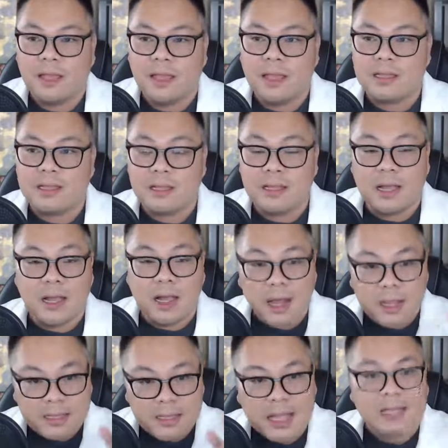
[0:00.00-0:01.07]
And
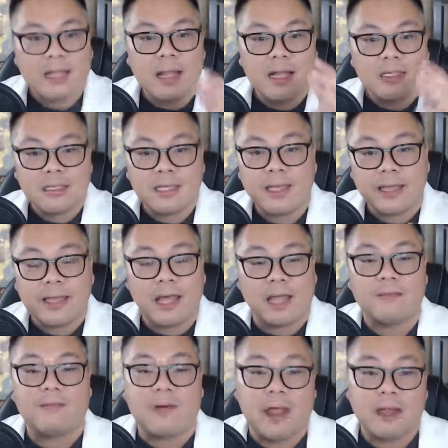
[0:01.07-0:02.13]
not until I
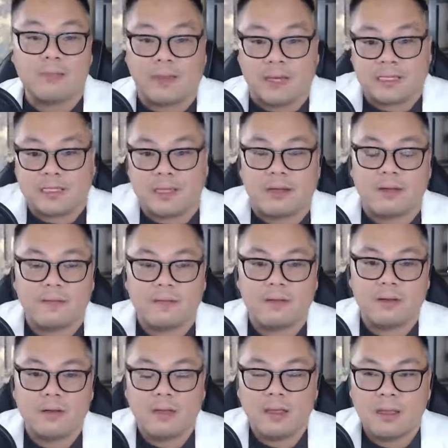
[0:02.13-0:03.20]
got fired myself,
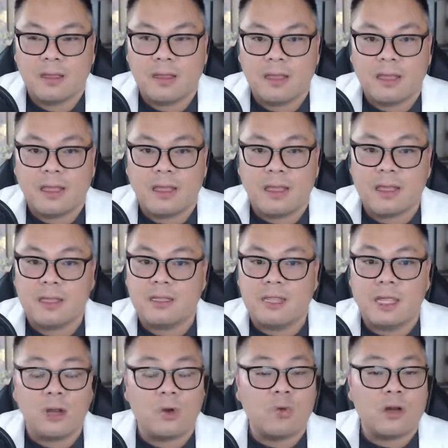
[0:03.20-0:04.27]
and
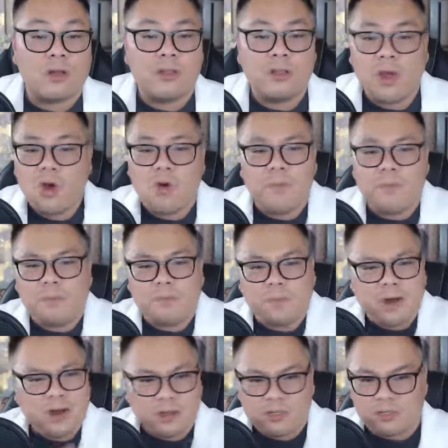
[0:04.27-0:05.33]
there were no
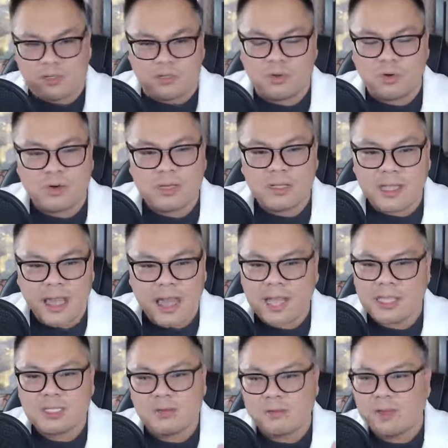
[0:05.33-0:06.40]
person who could
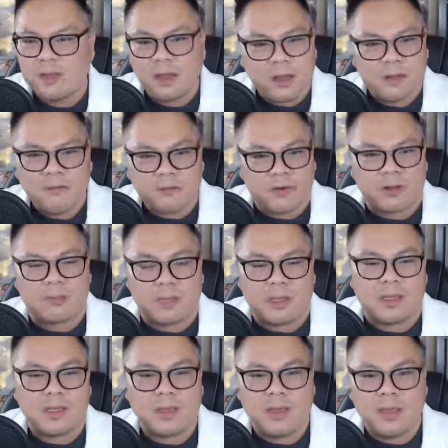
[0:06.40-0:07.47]
actually comfort
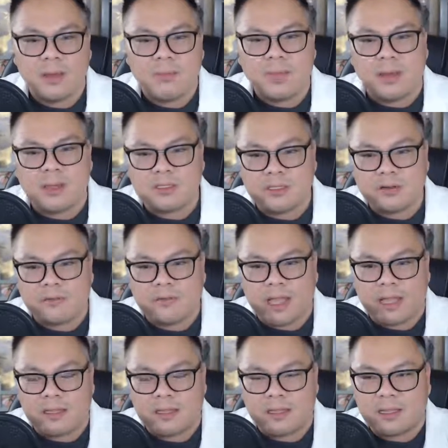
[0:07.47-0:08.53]
me because of
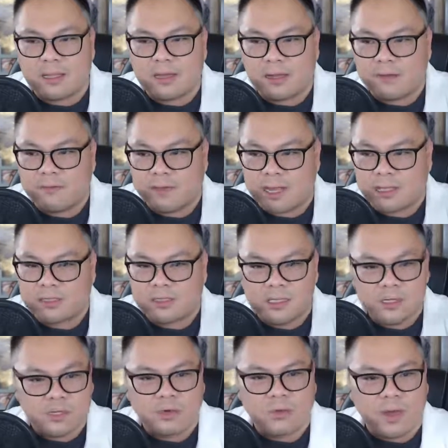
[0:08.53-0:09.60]
that
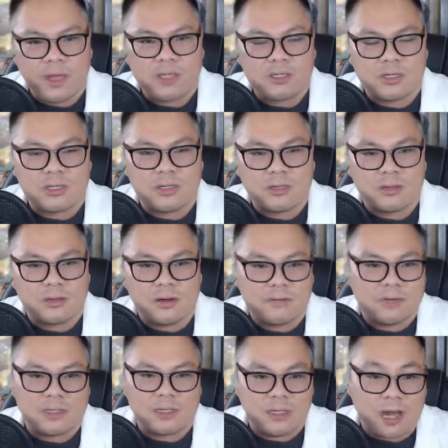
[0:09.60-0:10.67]
situation.
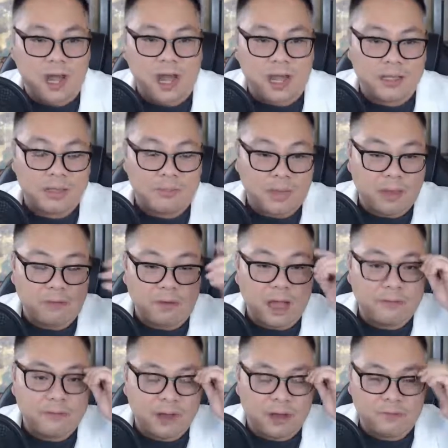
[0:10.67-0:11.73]
Obviously God and my
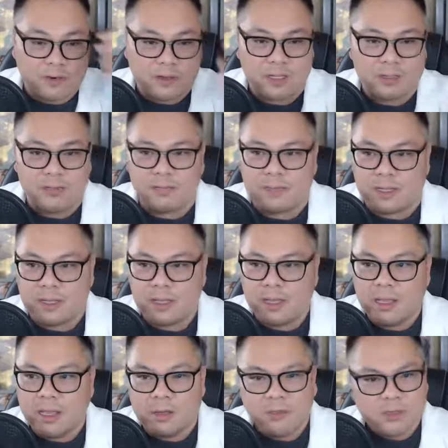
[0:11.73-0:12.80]
wife comforted me, but
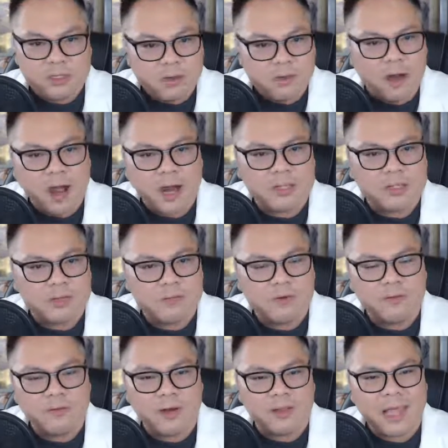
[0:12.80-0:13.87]
it was so hard to
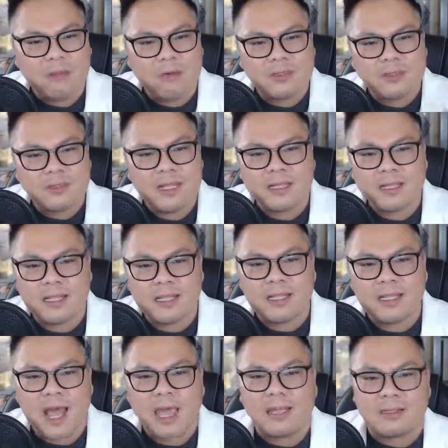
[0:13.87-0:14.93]
move on. I was on that
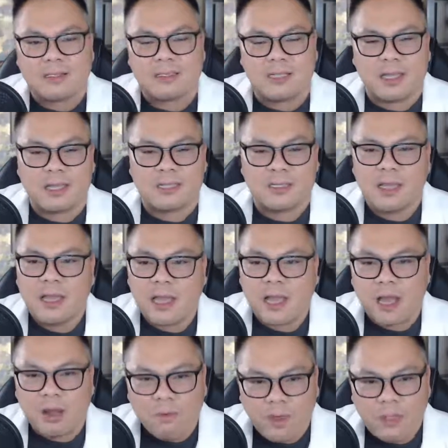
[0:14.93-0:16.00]
denial stage.
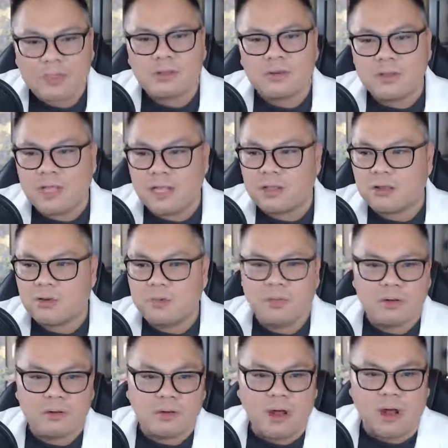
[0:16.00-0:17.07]
I went through that
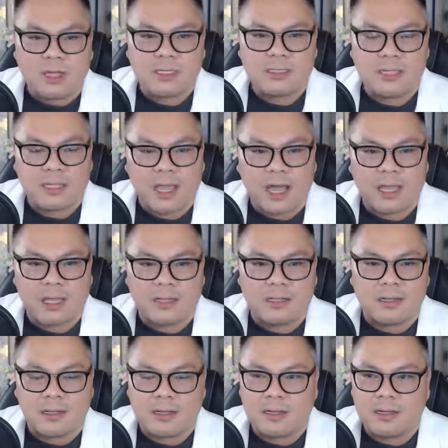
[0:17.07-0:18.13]
Kubler-Ross
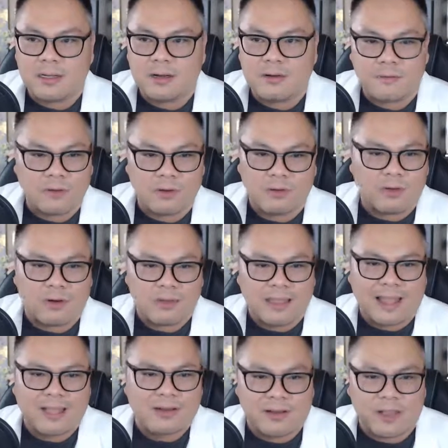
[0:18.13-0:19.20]
denial, or
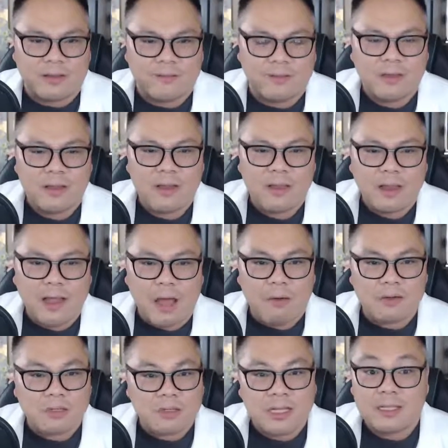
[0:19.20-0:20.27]
that grief. I
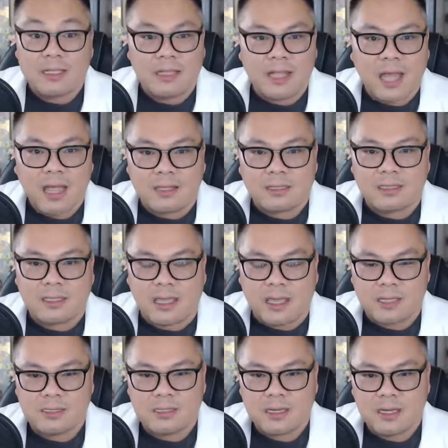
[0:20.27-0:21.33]
was in that denial
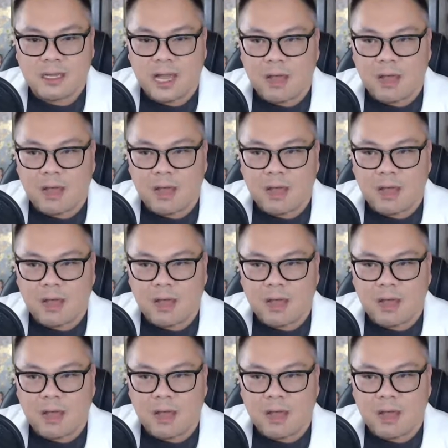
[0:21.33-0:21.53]
stage.